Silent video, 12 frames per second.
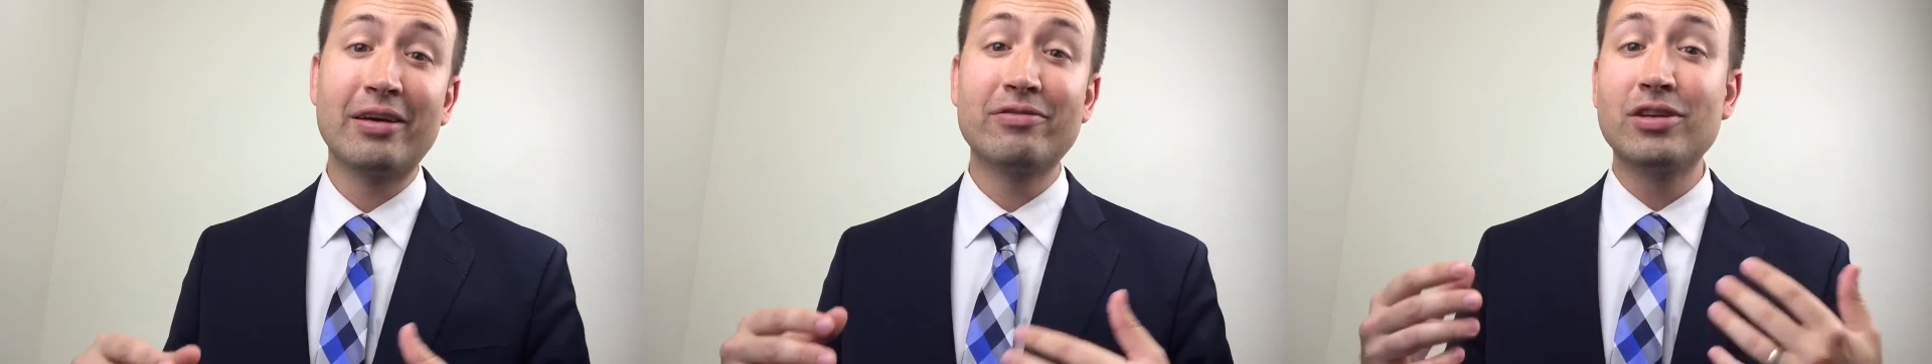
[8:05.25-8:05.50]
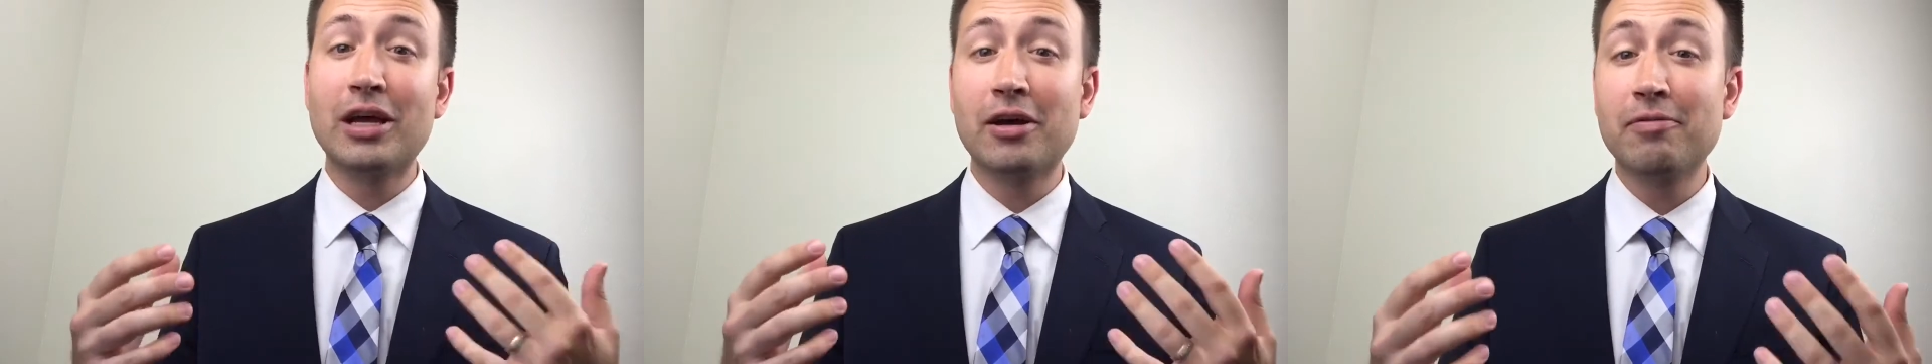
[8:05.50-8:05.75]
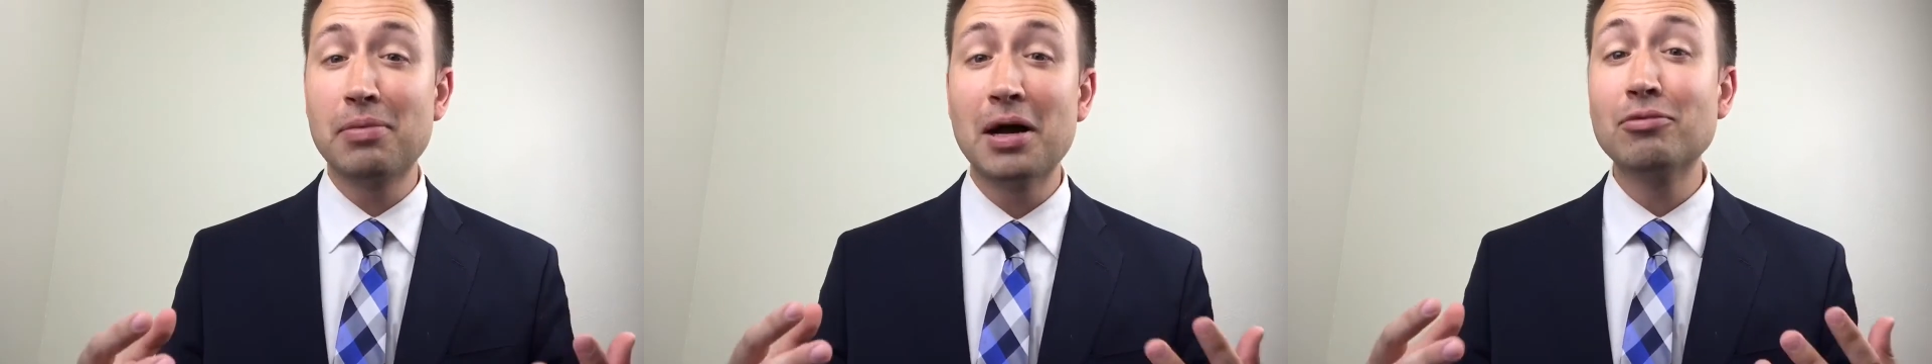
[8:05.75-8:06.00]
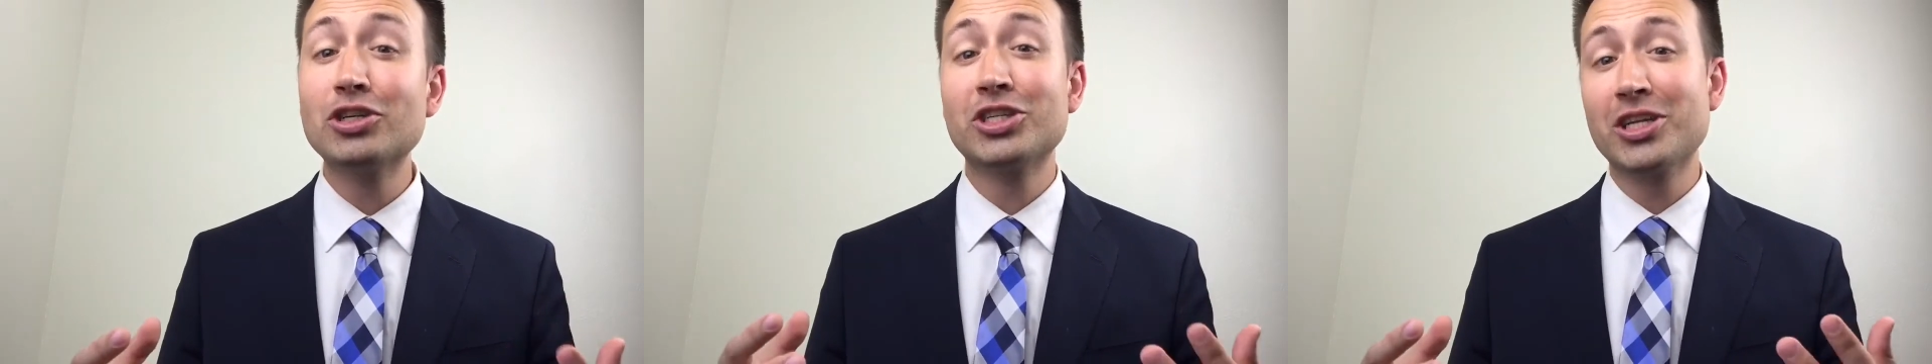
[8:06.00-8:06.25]
have
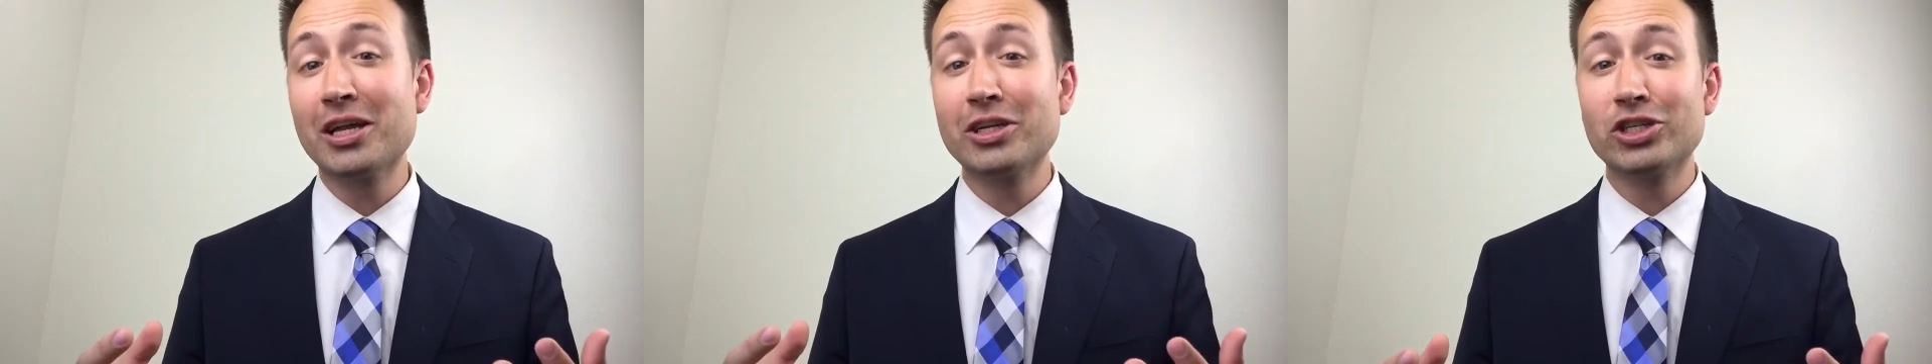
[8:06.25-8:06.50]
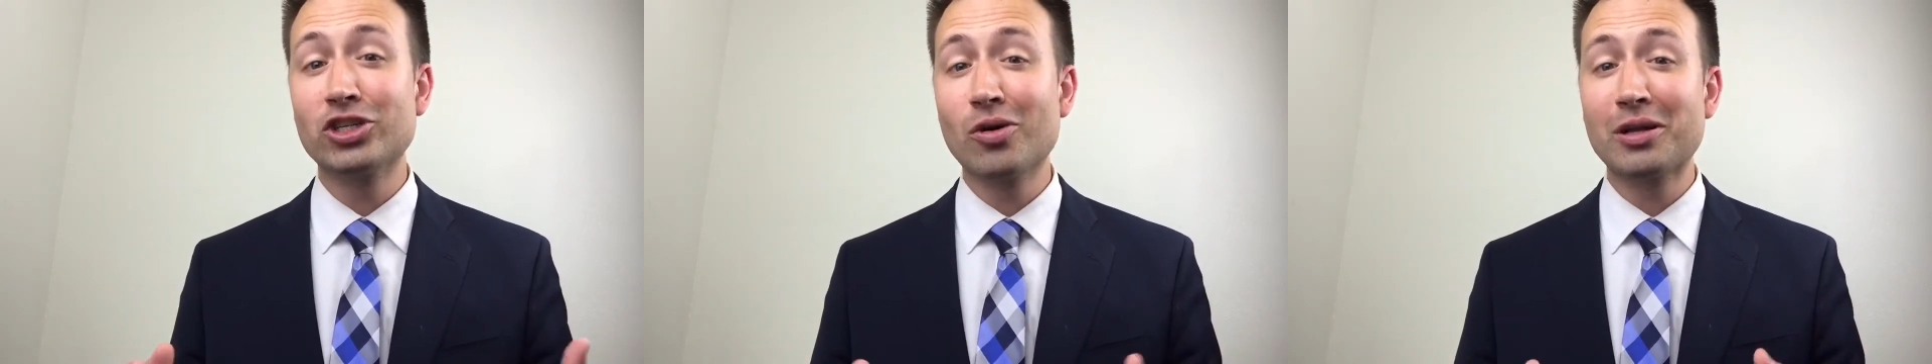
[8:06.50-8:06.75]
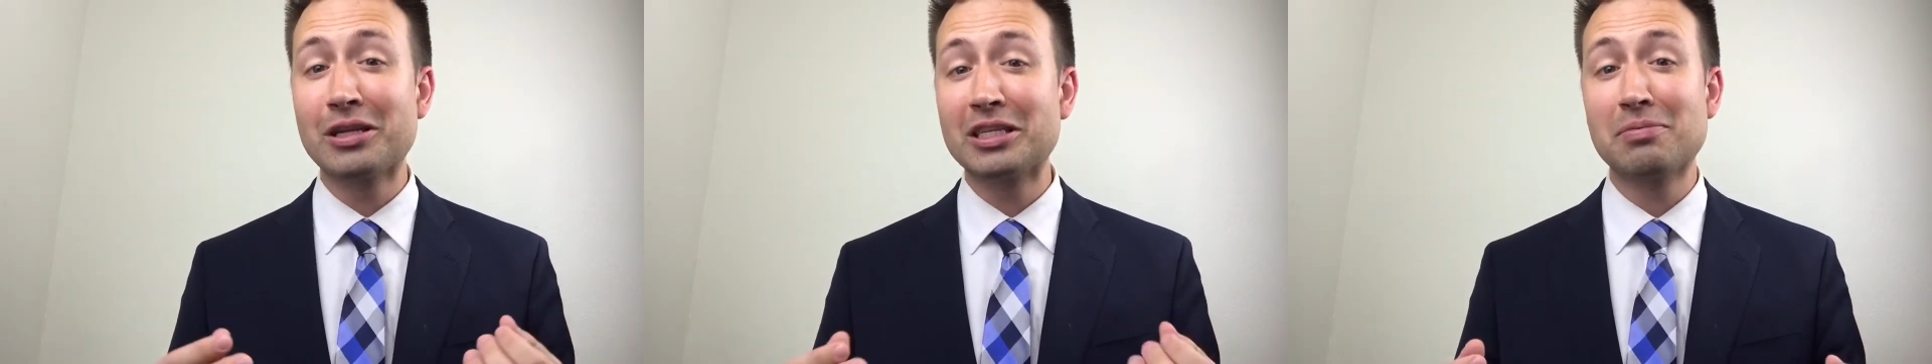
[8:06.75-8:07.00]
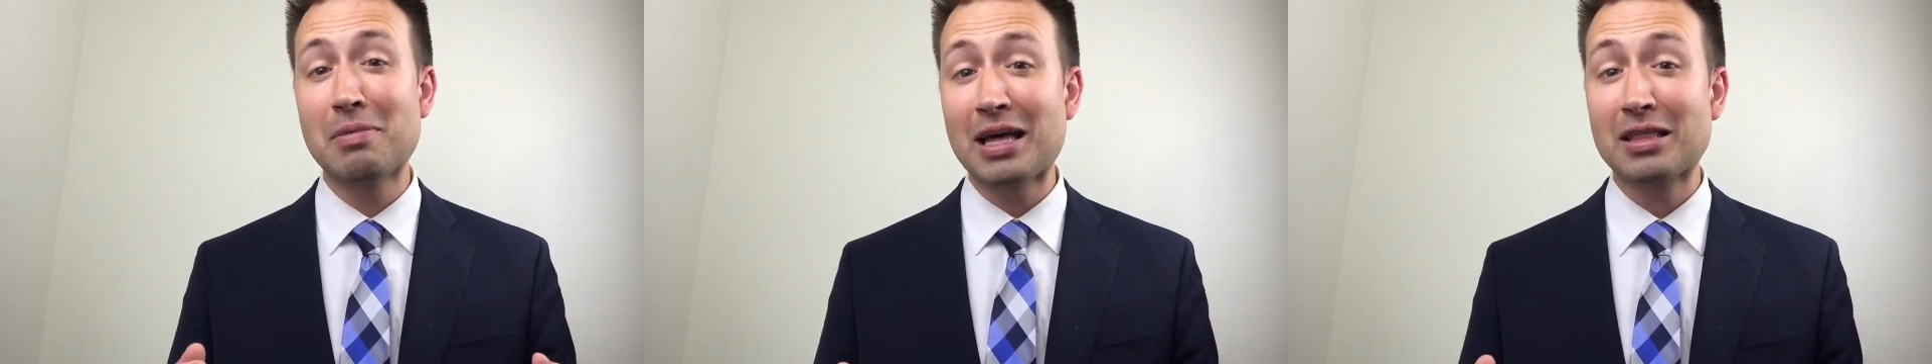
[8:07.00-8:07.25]
published studies showing that
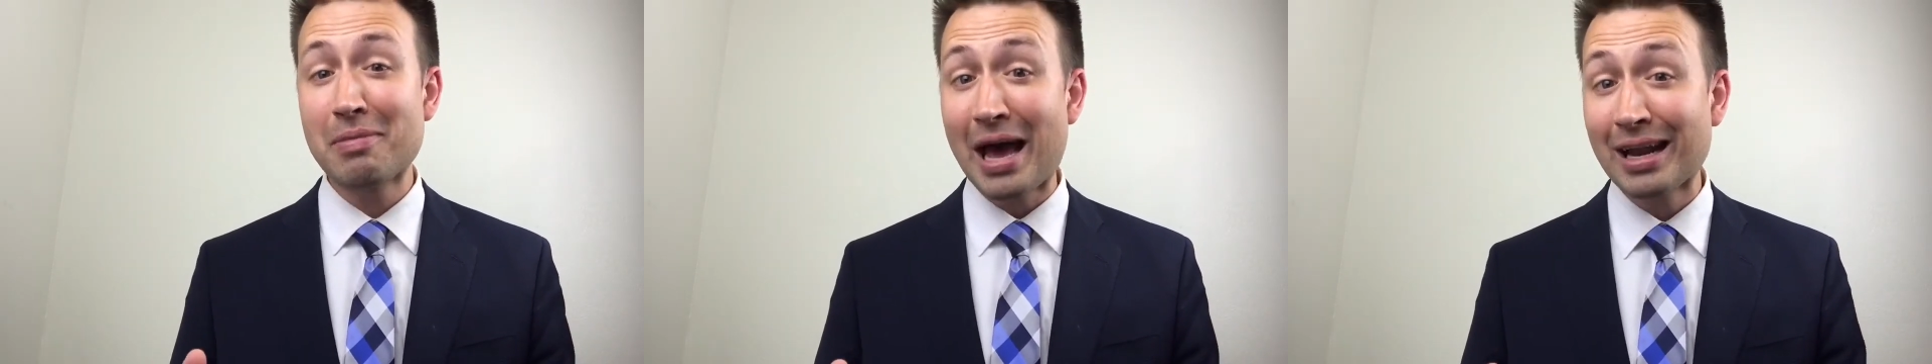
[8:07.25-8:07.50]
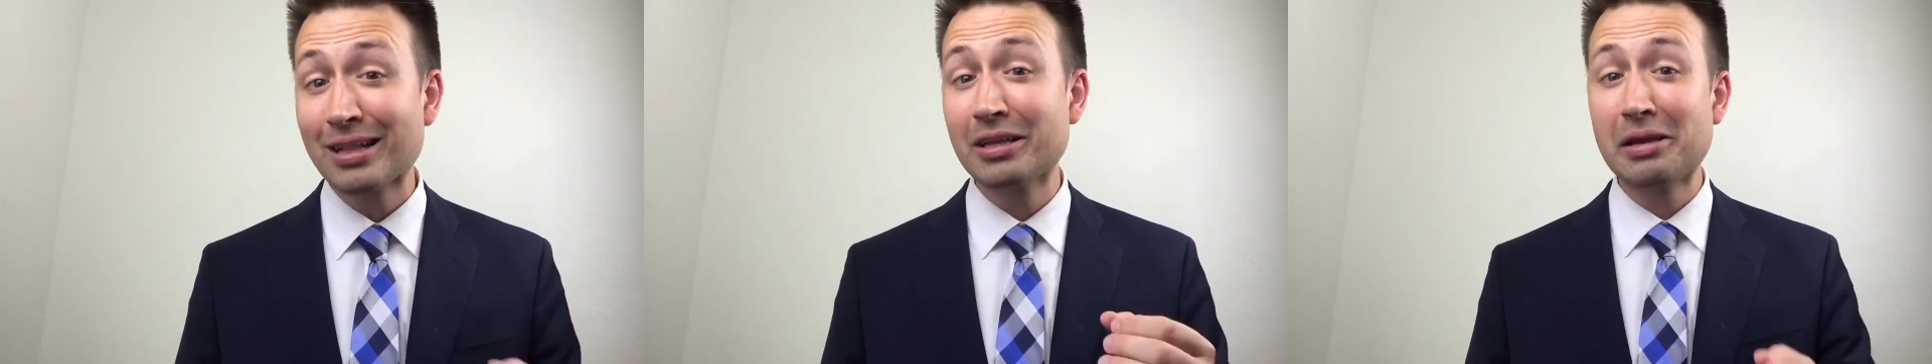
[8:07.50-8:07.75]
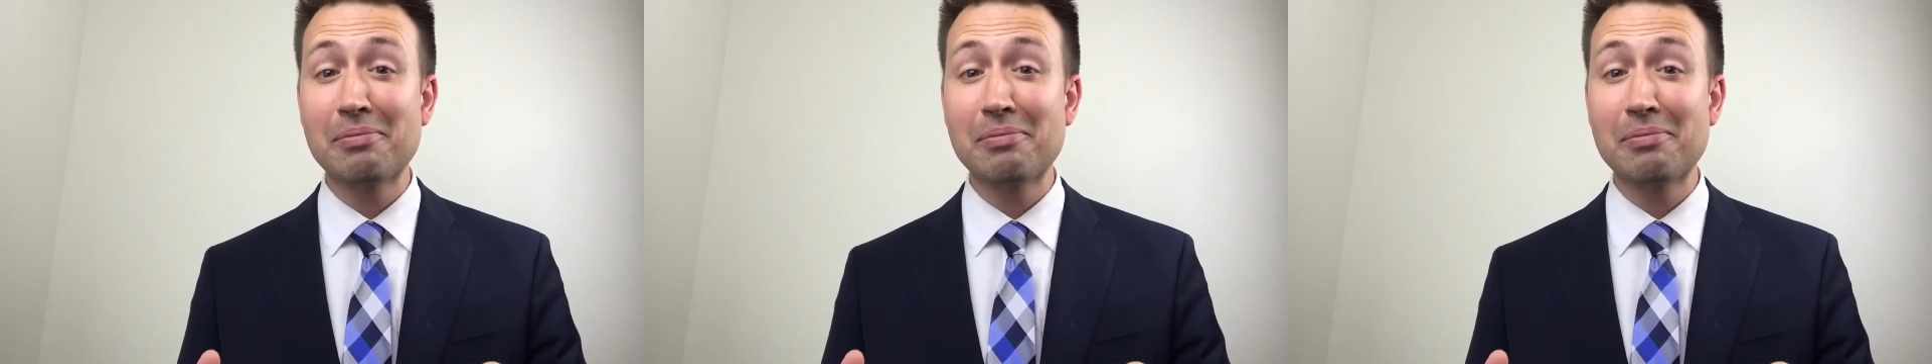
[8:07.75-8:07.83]
it's mathematically